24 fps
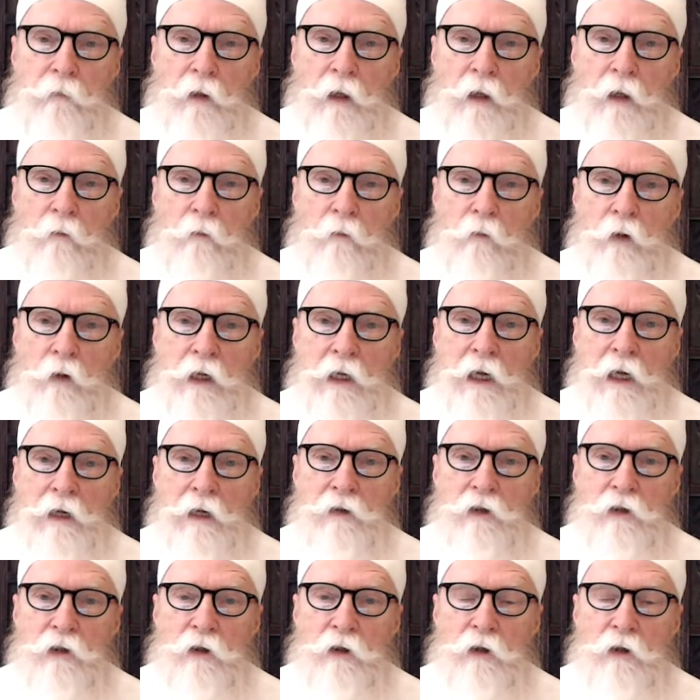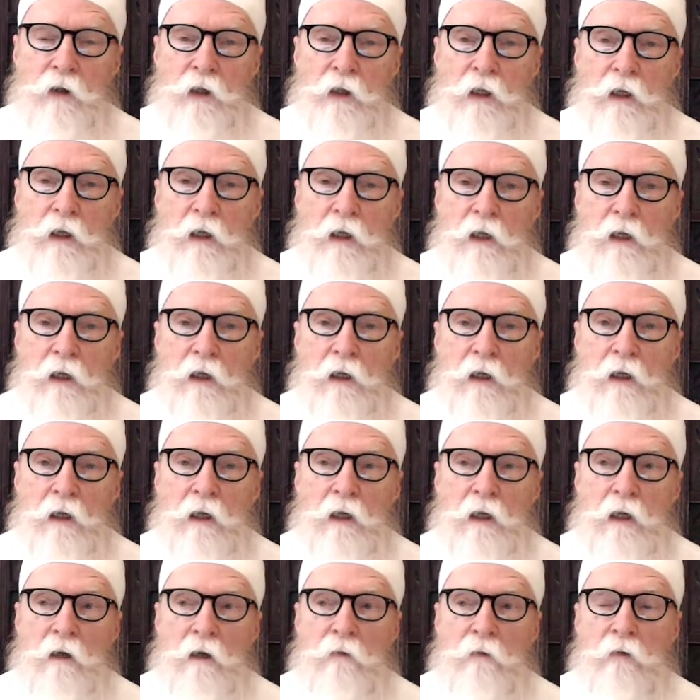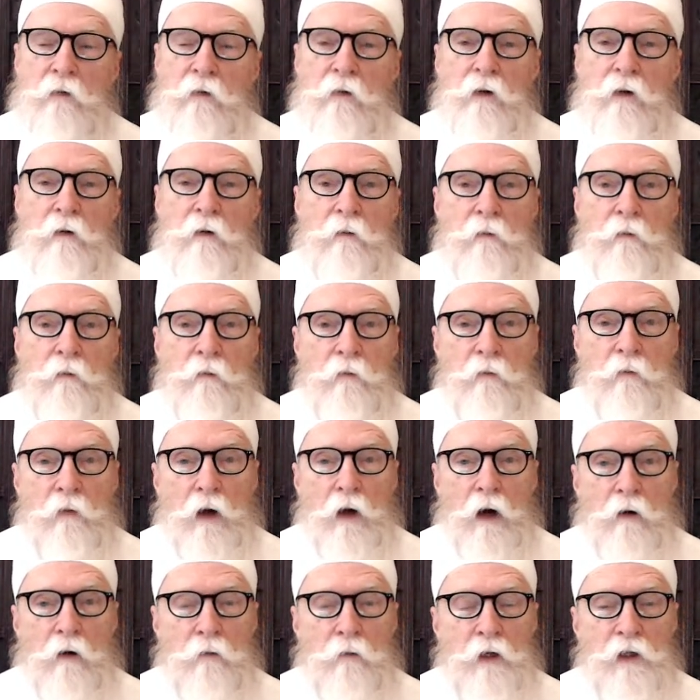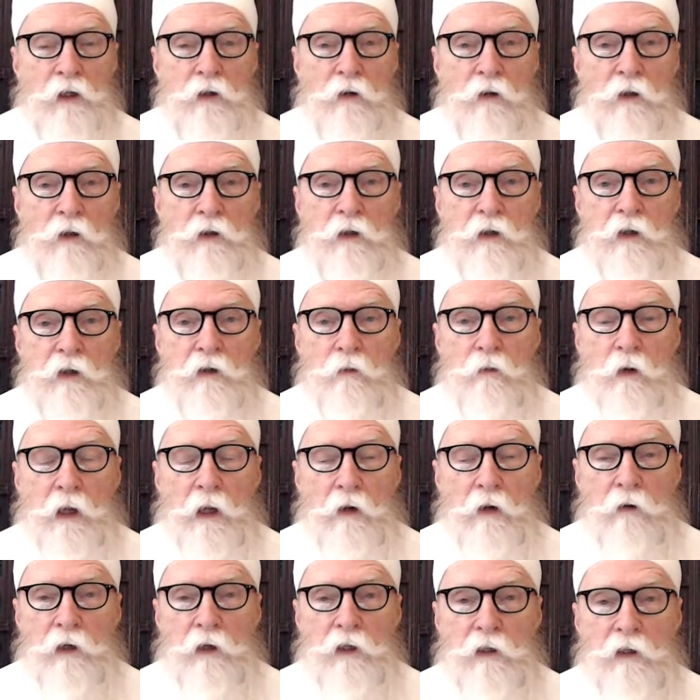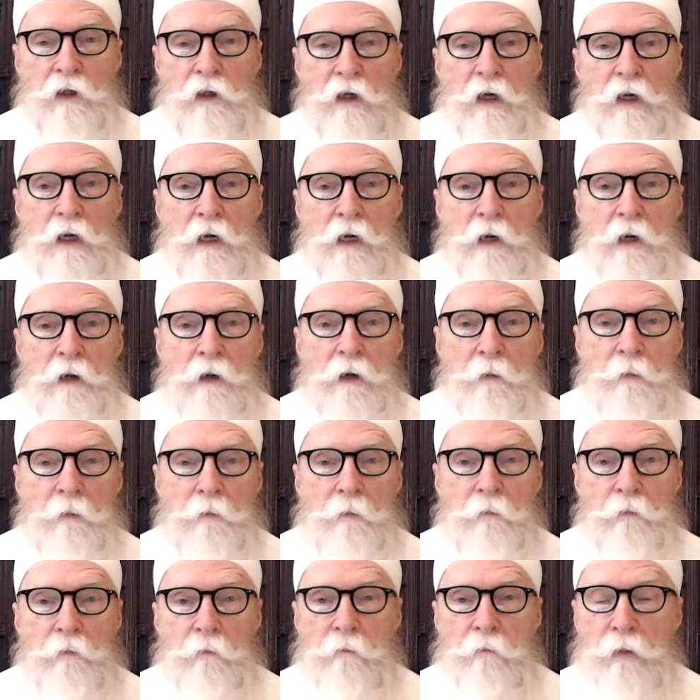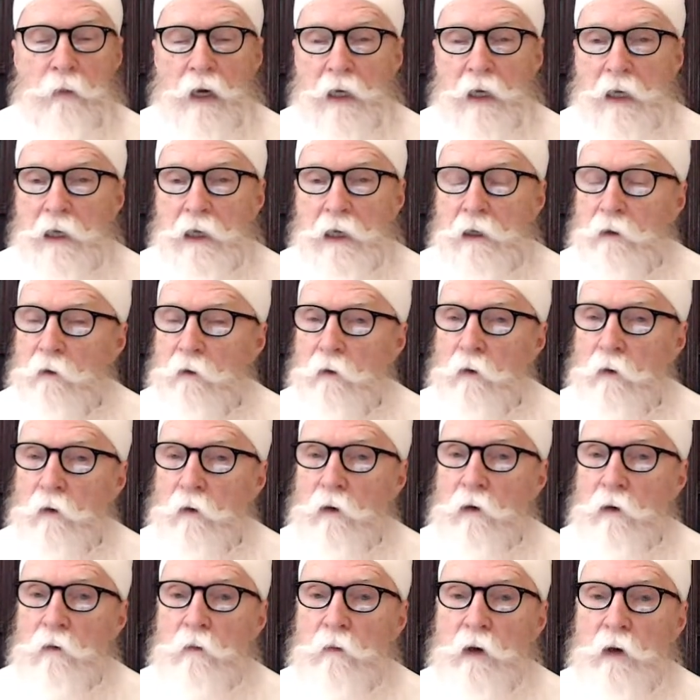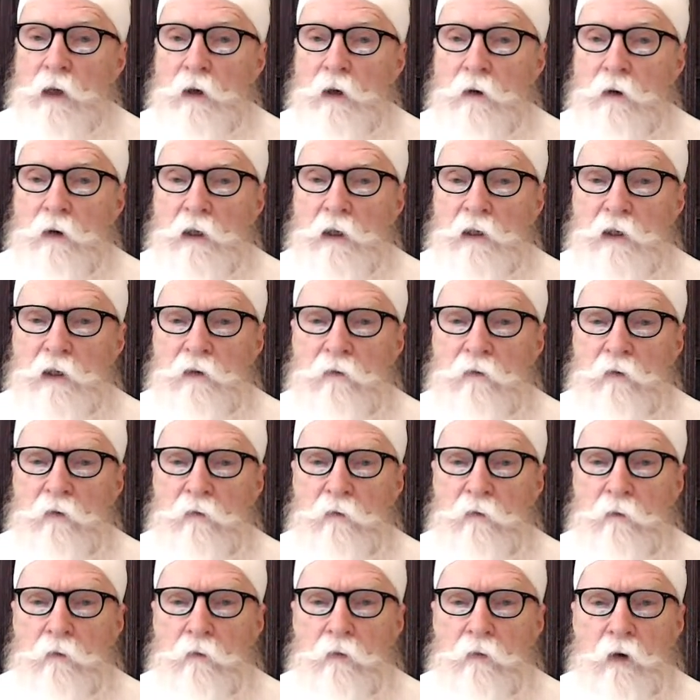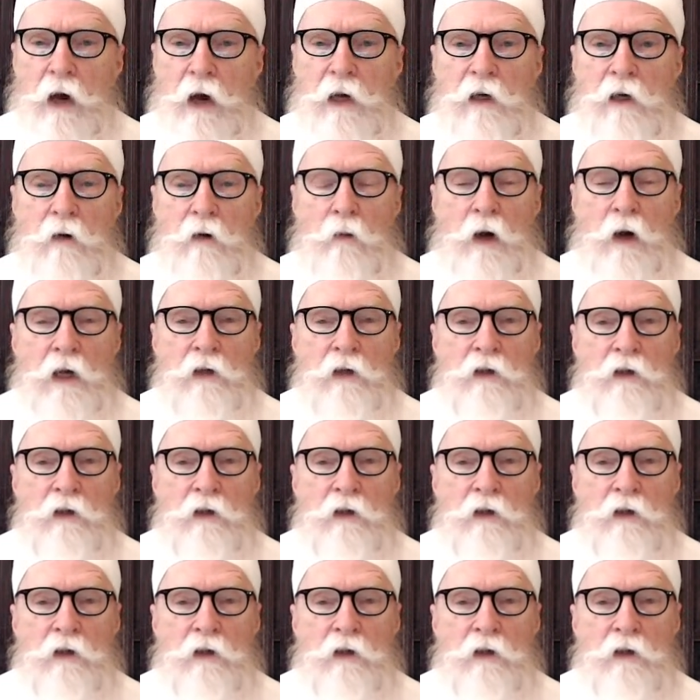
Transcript: we can certainly give our resources, whether it's money or whether it's finding ways to